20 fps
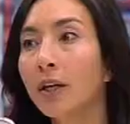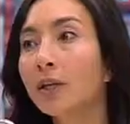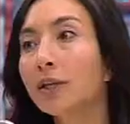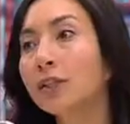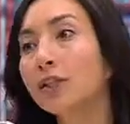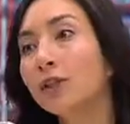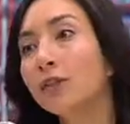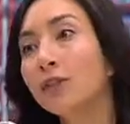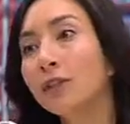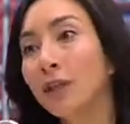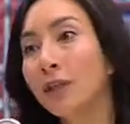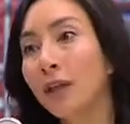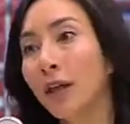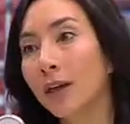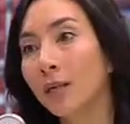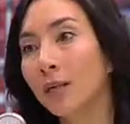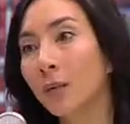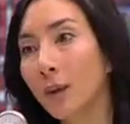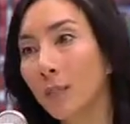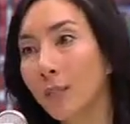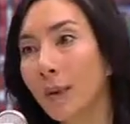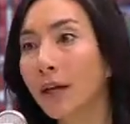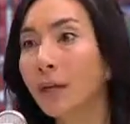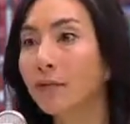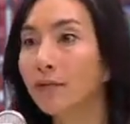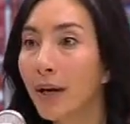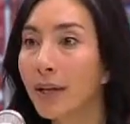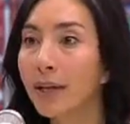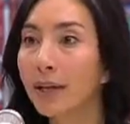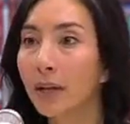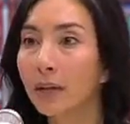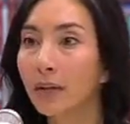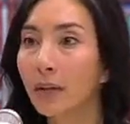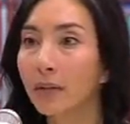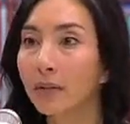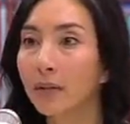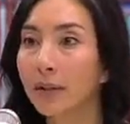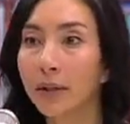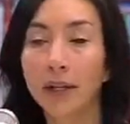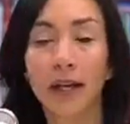the students who then went back and read their
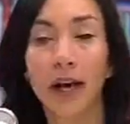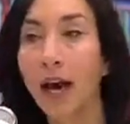notes